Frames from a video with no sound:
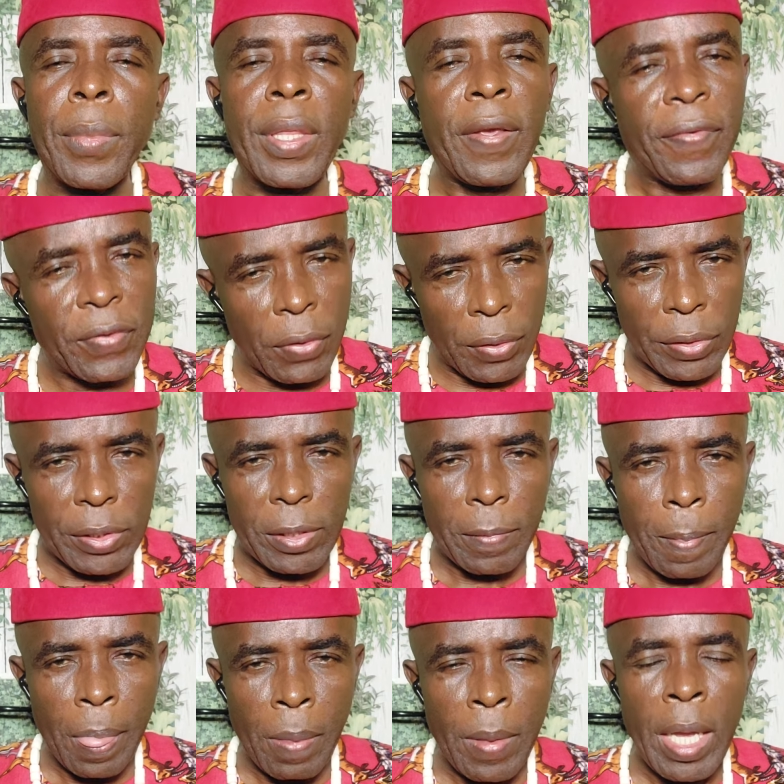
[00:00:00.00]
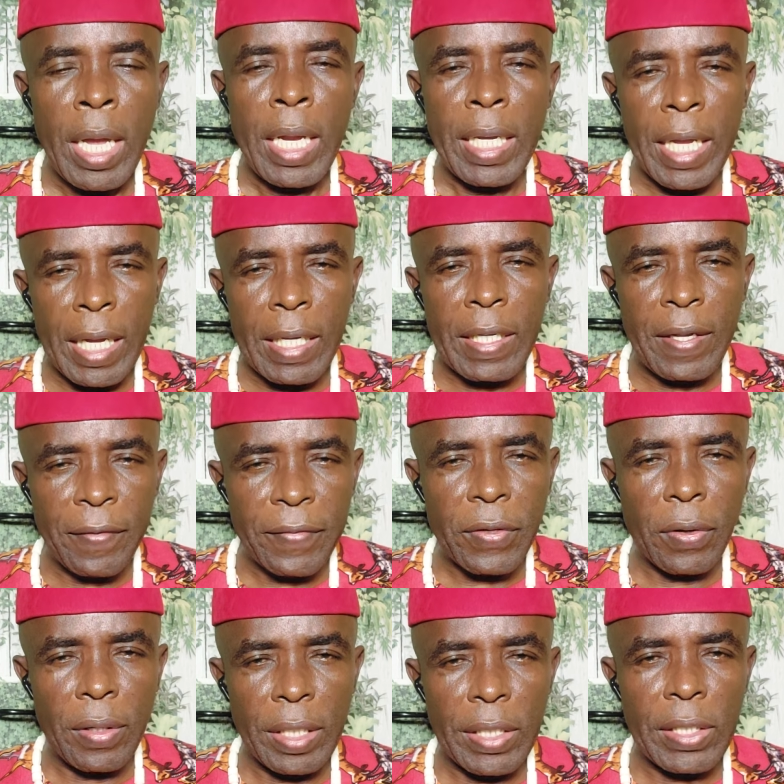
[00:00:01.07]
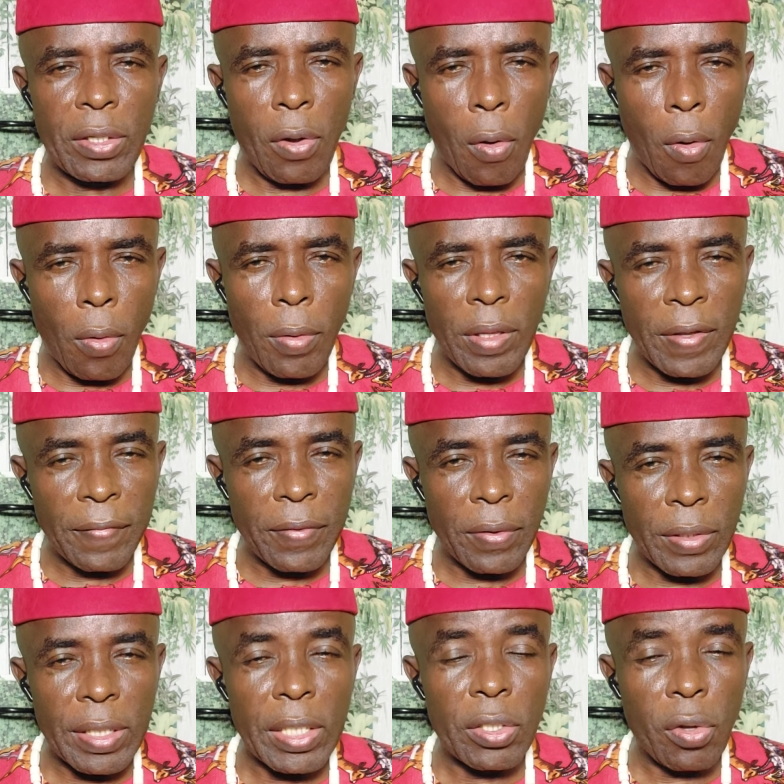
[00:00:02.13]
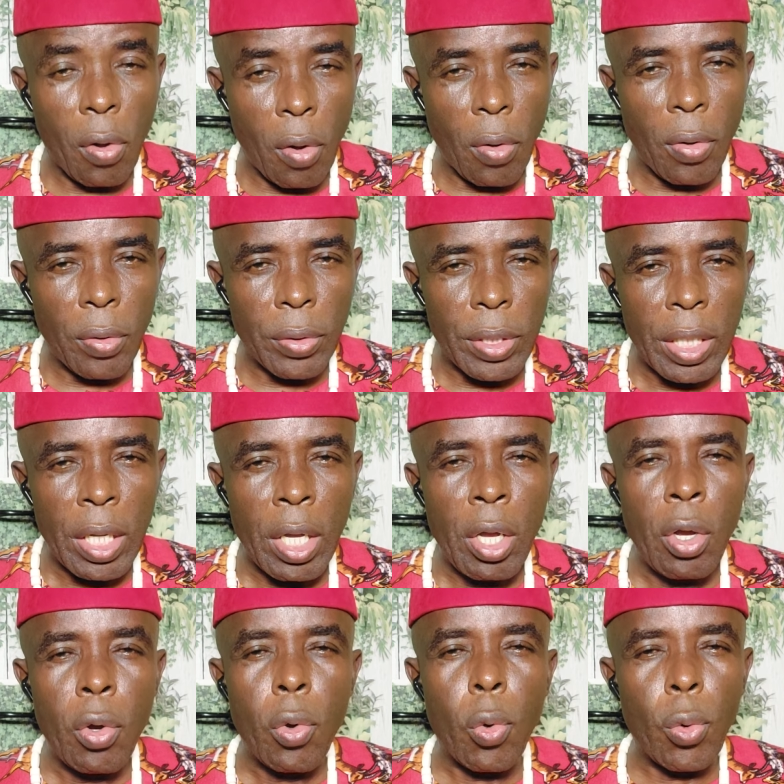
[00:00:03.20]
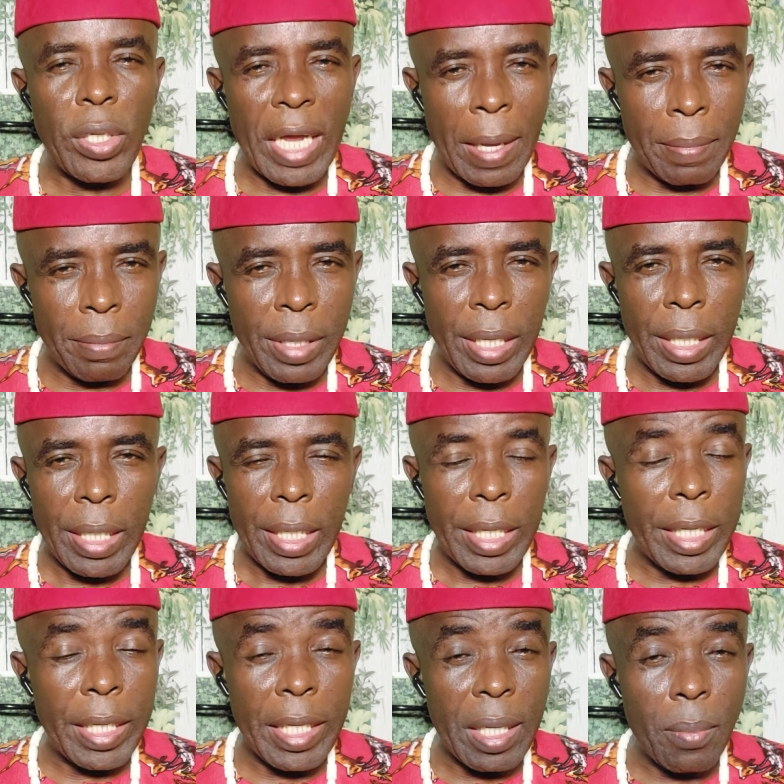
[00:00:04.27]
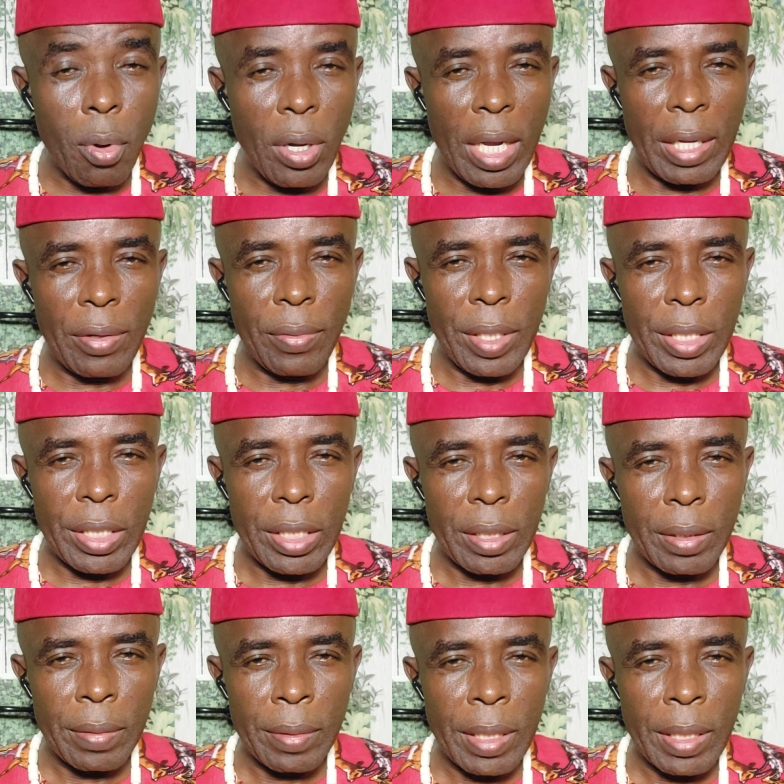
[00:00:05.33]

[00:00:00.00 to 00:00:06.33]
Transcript: diphthongs. Then diphthongs is called odampe in Igbo language.